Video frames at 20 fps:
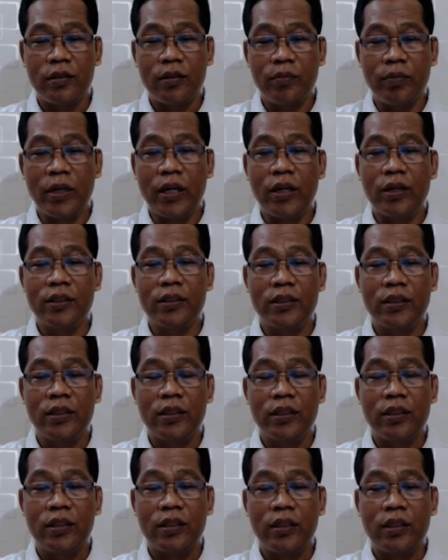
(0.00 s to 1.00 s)
because
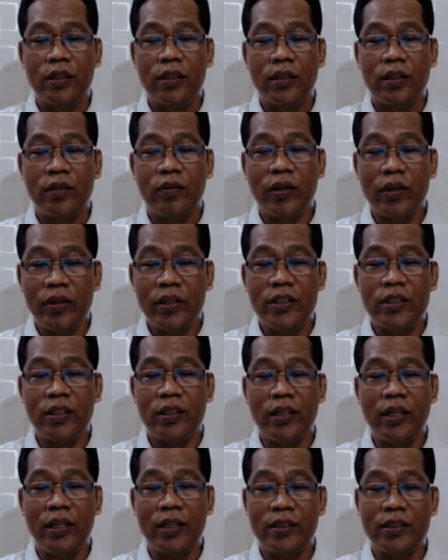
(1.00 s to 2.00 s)
the
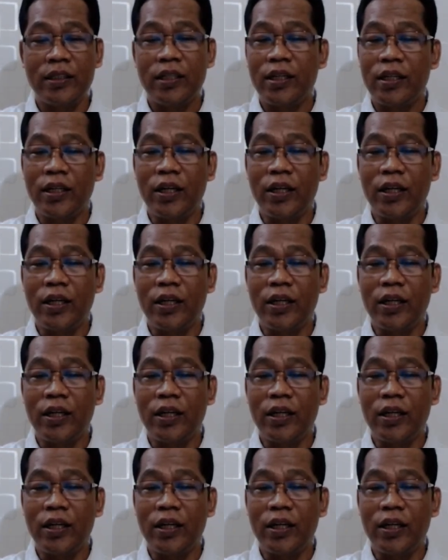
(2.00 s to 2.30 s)
reason is